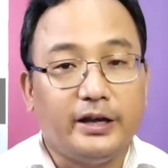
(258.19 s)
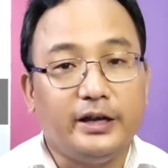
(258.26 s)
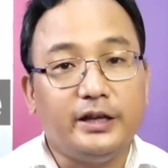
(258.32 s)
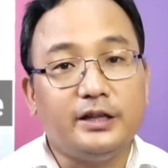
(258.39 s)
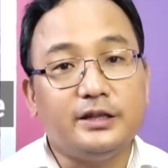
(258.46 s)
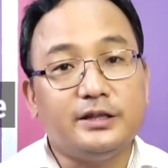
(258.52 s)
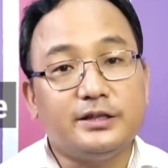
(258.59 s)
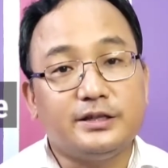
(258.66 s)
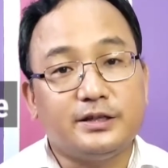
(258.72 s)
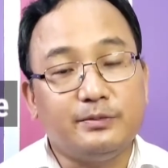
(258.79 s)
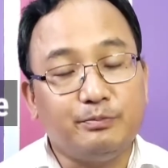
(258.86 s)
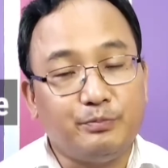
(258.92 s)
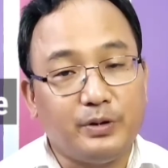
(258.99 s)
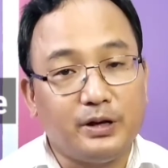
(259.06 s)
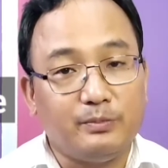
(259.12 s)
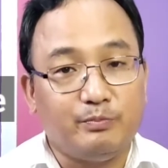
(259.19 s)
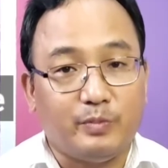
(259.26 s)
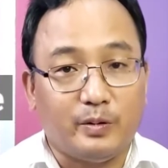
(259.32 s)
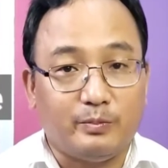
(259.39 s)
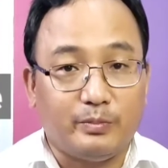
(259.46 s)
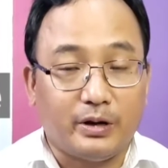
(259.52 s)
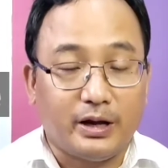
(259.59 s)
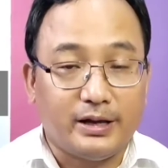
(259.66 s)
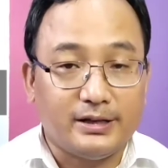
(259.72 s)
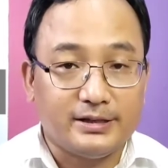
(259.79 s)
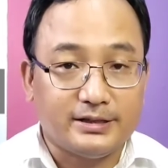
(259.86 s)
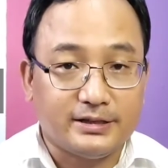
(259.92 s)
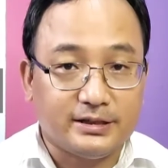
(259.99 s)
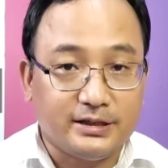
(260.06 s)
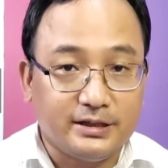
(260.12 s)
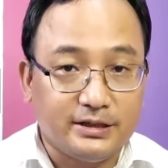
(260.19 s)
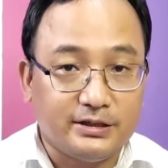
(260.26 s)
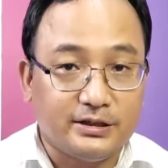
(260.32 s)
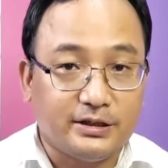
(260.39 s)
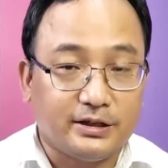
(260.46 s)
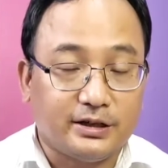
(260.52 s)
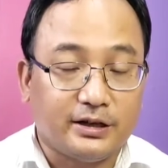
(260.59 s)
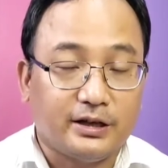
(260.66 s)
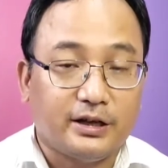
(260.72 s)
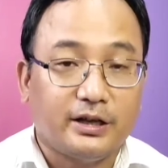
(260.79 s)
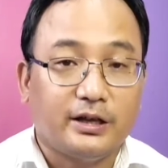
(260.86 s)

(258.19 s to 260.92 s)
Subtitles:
In simple febrile seizure,